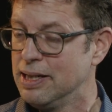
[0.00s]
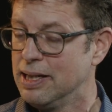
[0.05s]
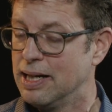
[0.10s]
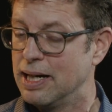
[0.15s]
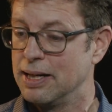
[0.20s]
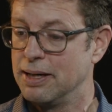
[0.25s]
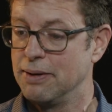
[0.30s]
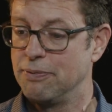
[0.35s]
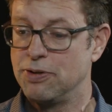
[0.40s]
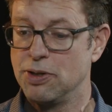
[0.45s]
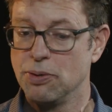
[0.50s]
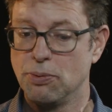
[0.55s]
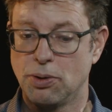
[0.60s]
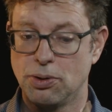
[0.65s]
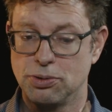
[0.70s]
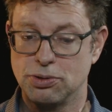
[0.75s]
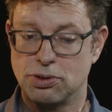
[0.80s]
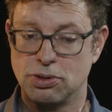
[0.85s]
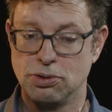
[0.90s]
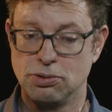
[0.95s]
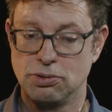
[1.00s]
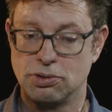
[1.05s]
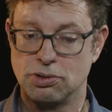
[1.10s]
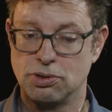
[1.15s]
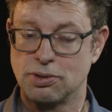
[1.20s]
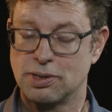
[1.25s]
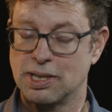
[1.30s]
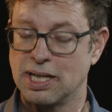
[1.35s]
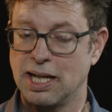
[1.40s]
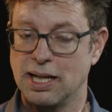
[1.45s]
And if you want to
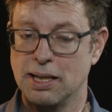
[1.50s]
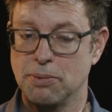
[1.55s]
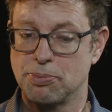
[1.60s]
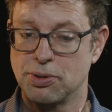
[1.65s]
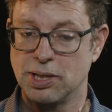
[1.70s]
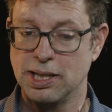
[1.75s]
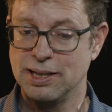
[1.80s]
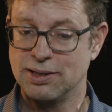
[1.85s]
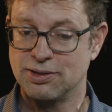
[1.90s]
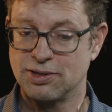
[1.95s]
calibrate